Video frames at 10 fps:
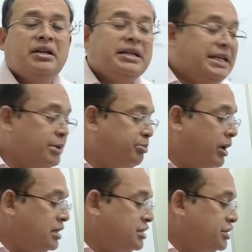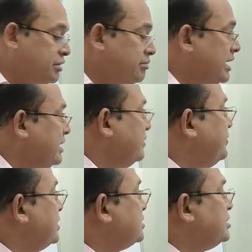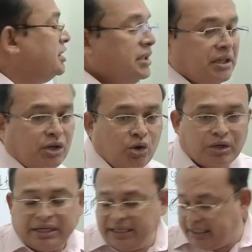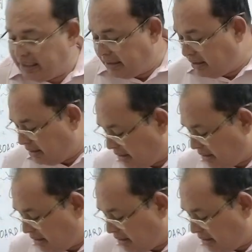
Departure manifest. Look here,